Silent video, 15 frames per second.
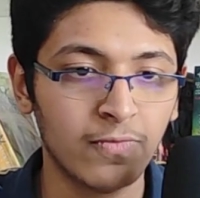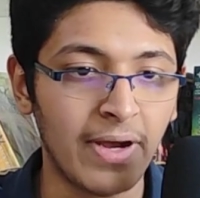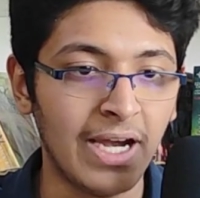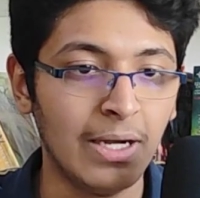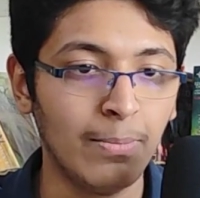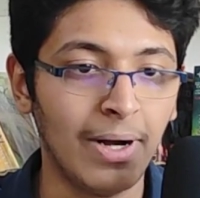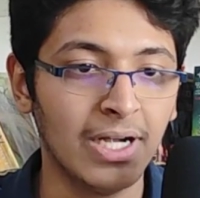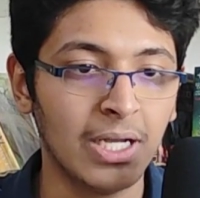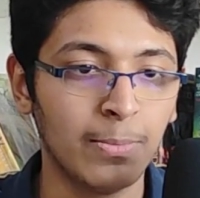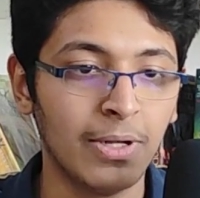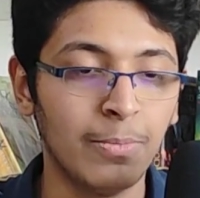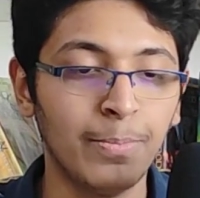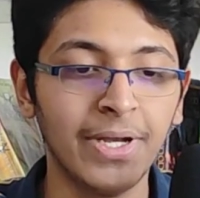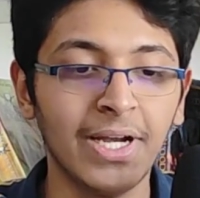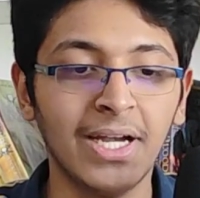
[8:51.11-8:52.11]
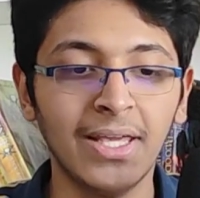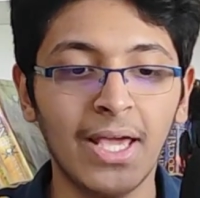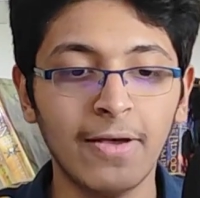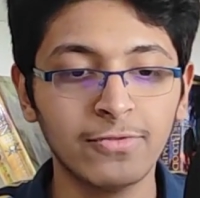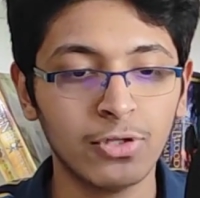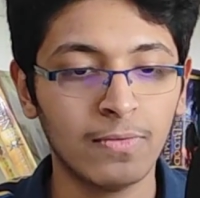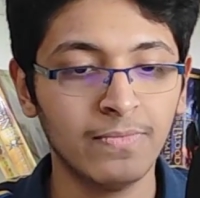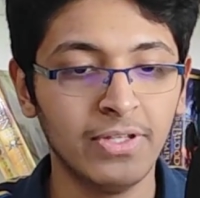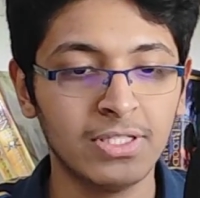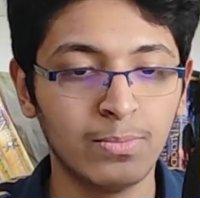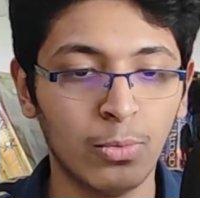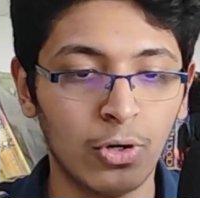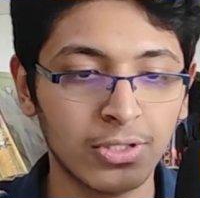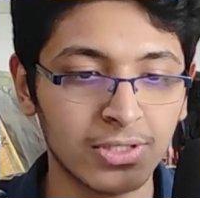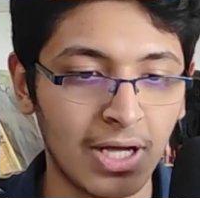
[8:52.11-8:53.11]
find multiple PDFs of these
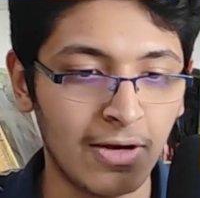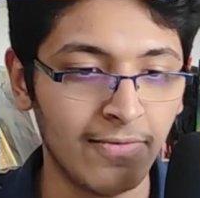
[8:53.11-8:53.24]
books